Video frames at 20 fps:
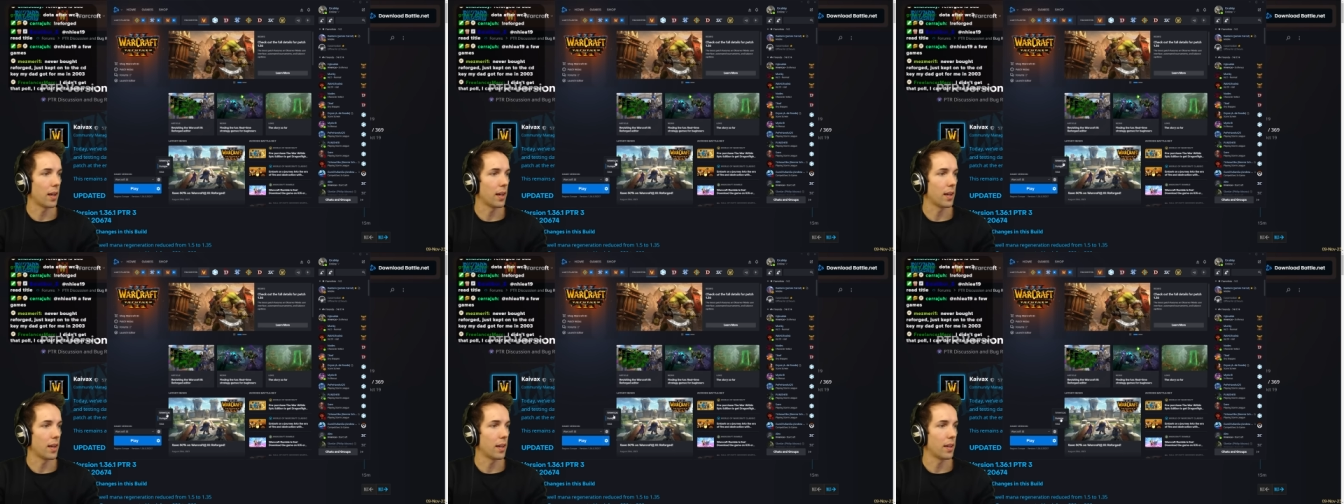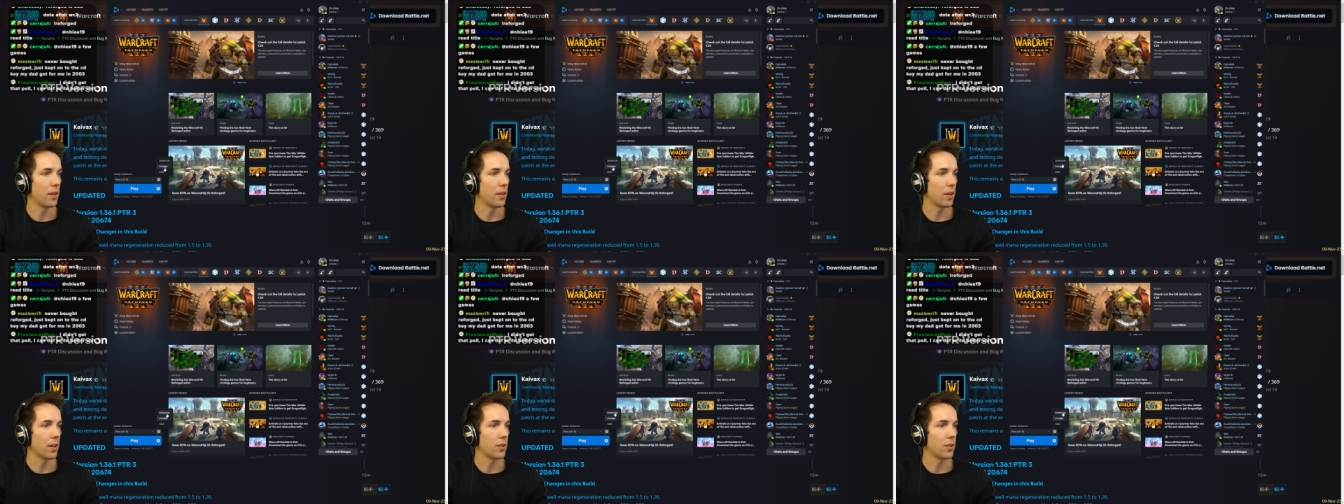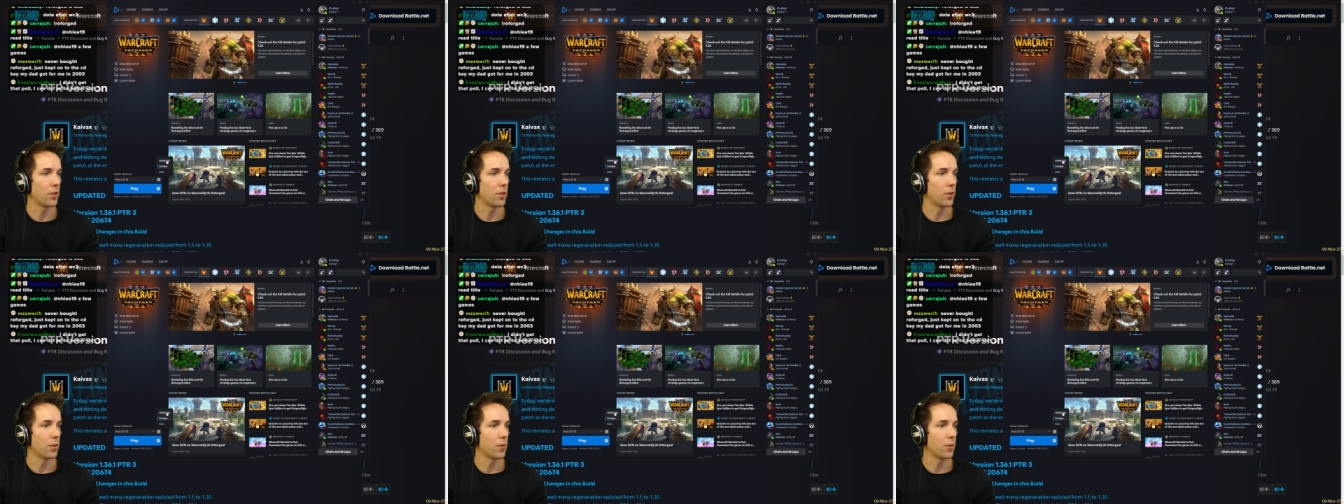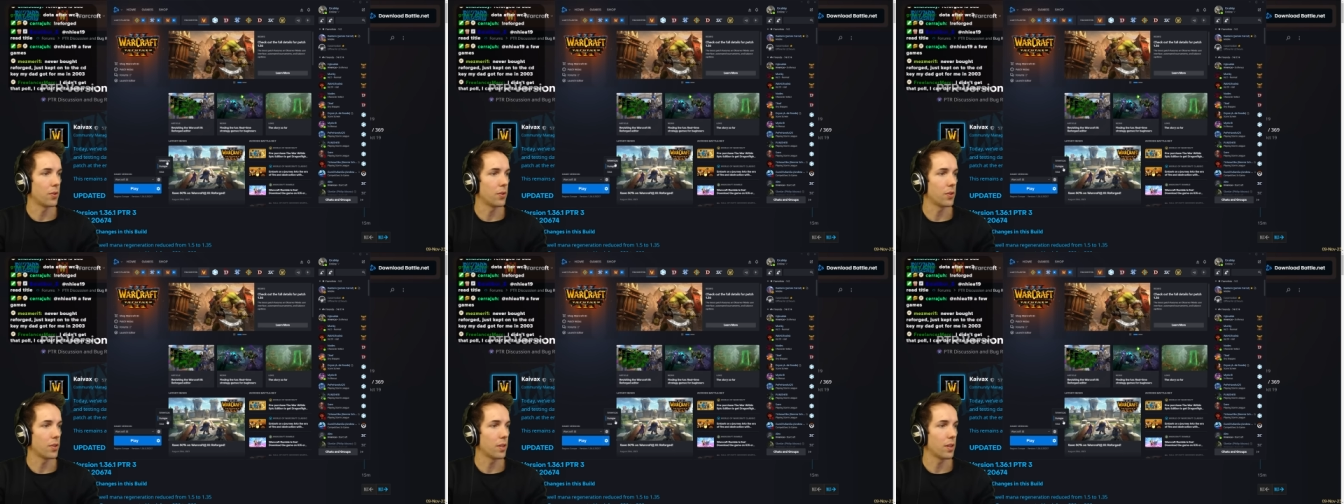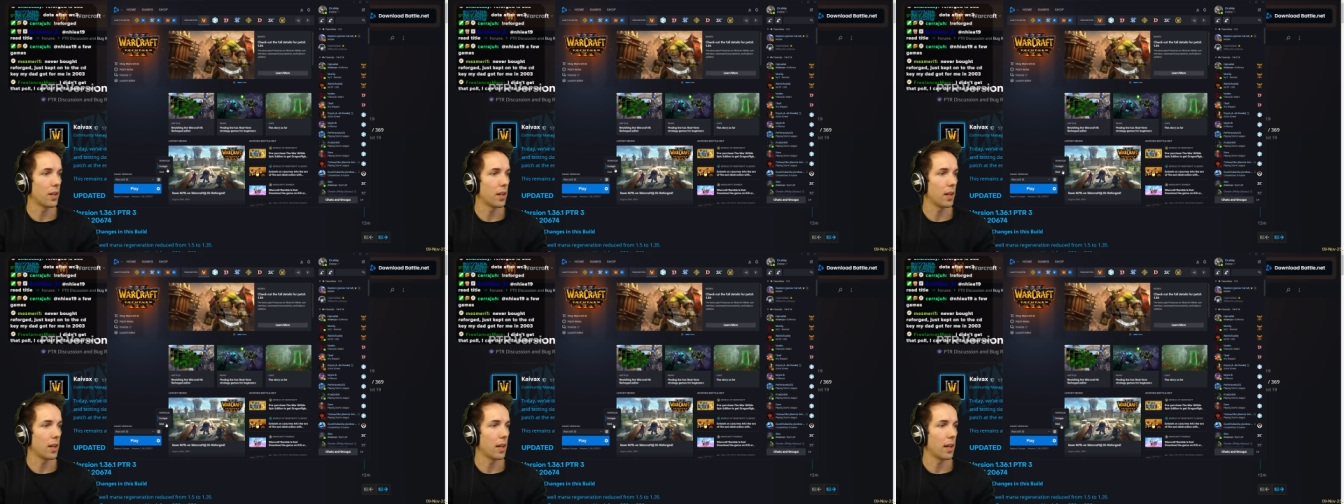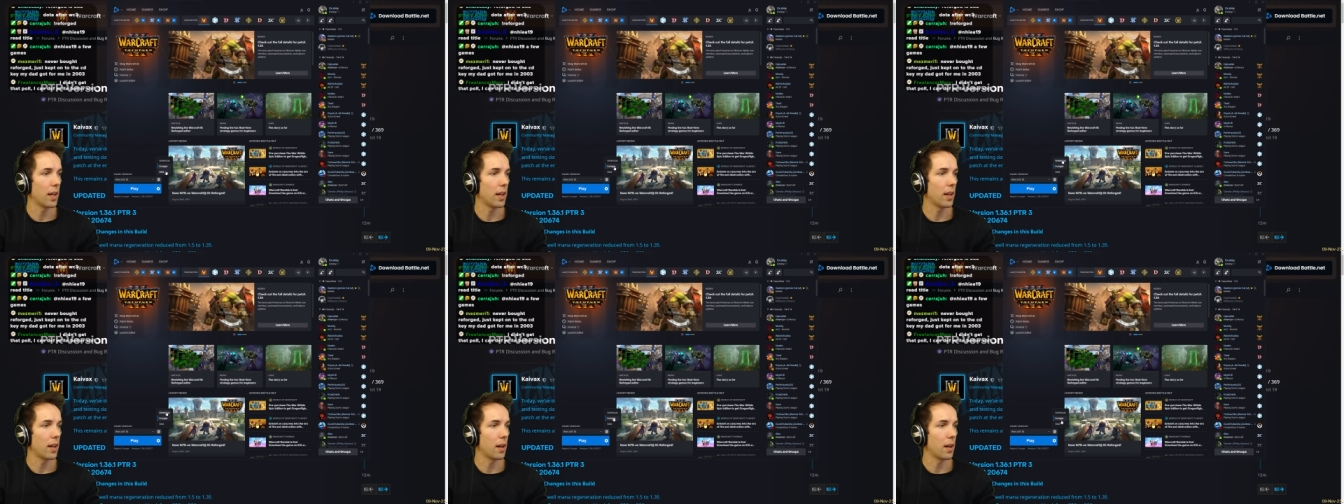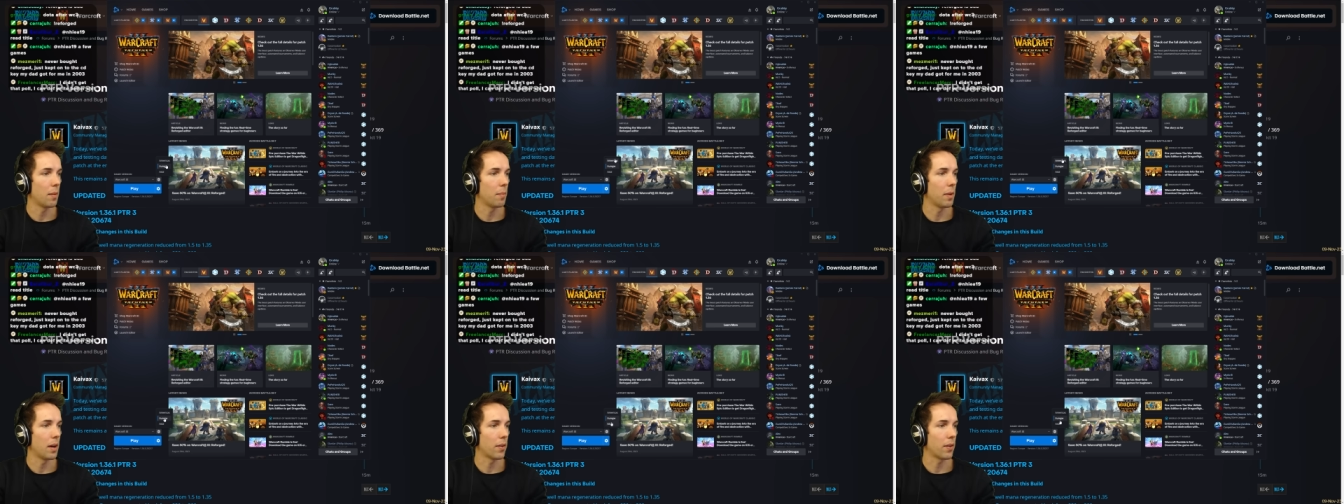and then you can choose
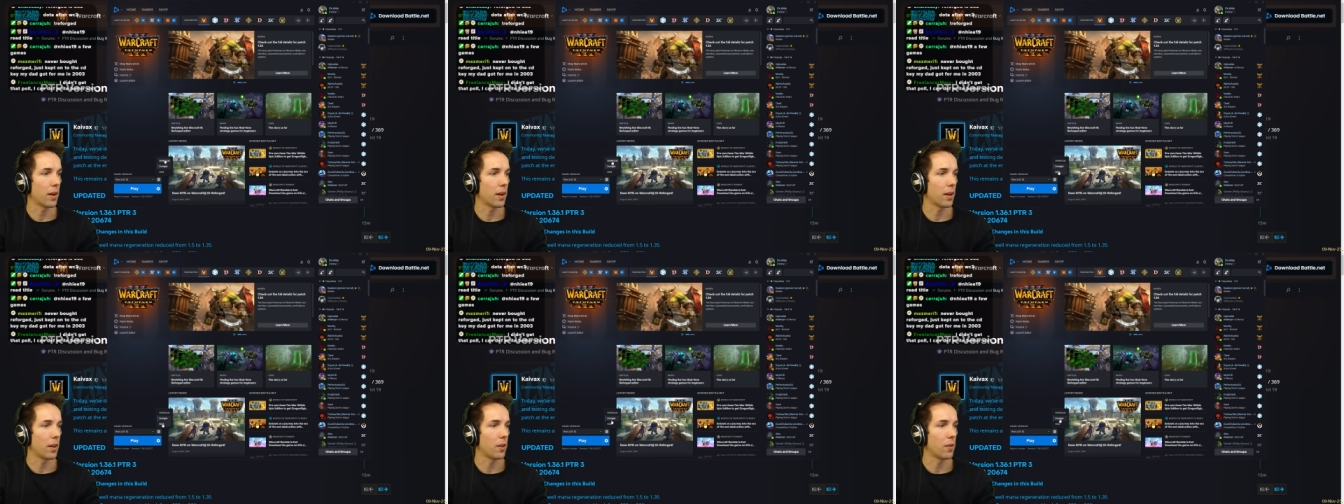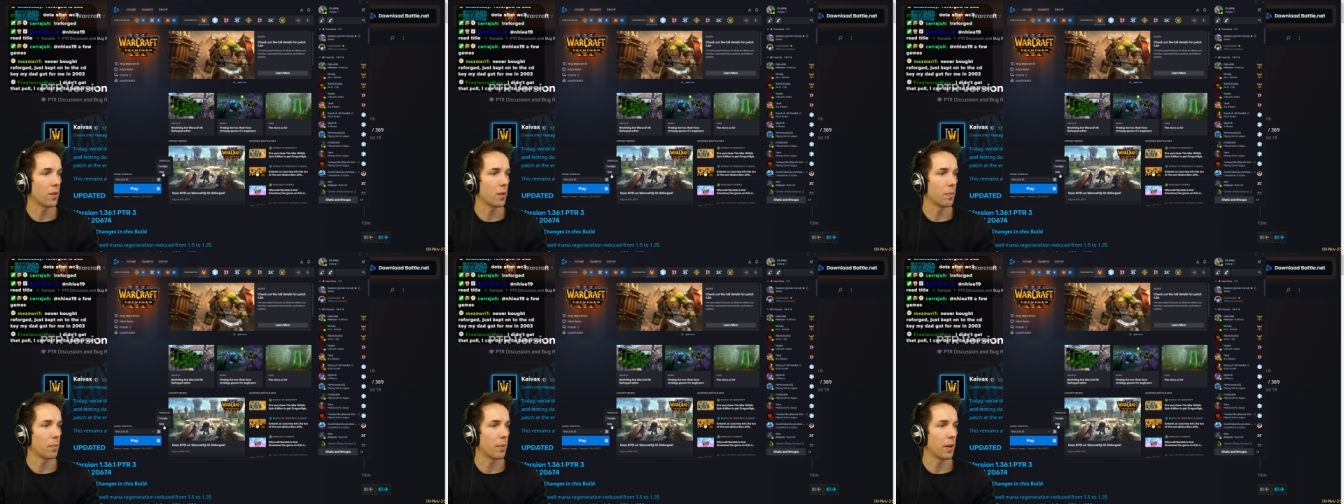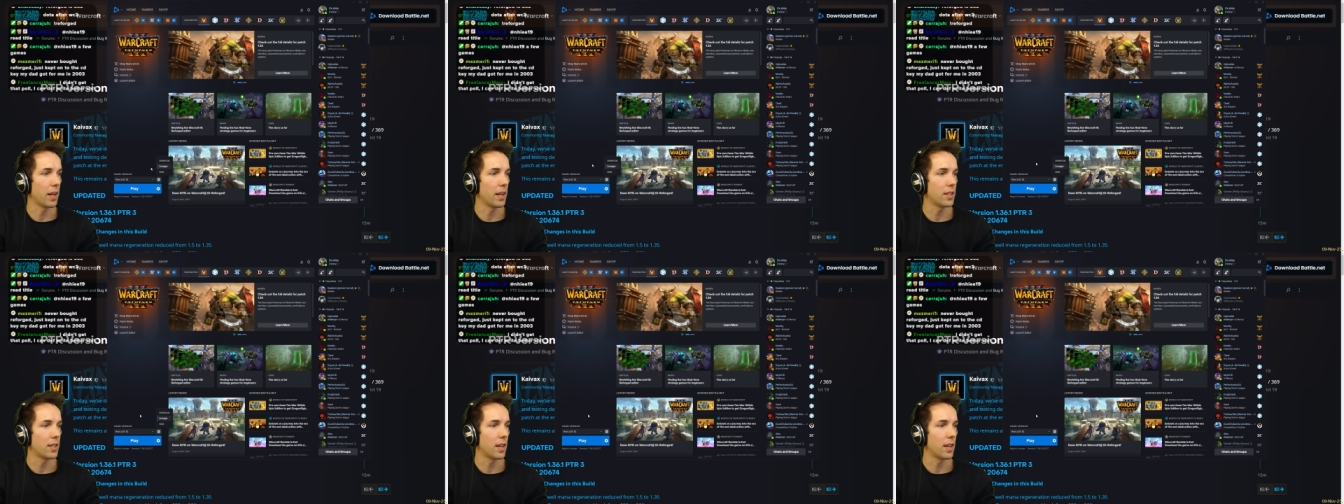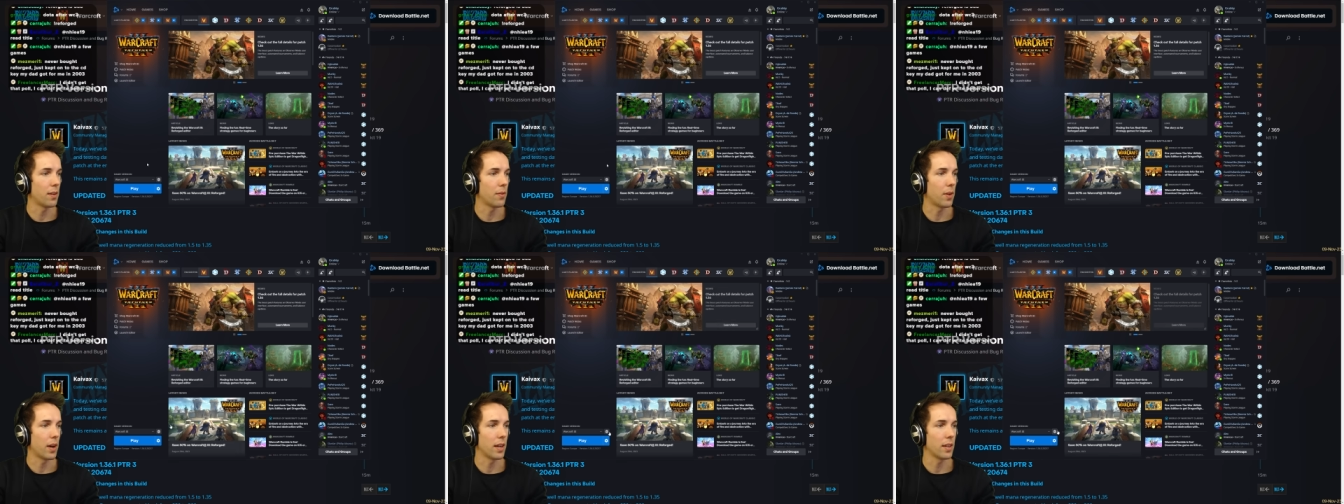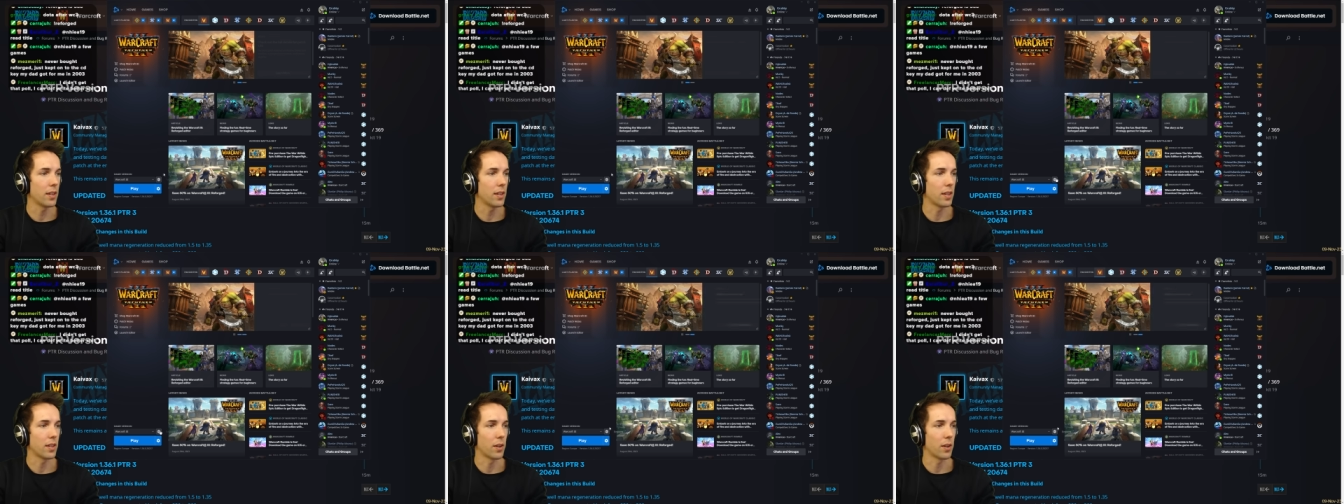America, Europe, Asia, right?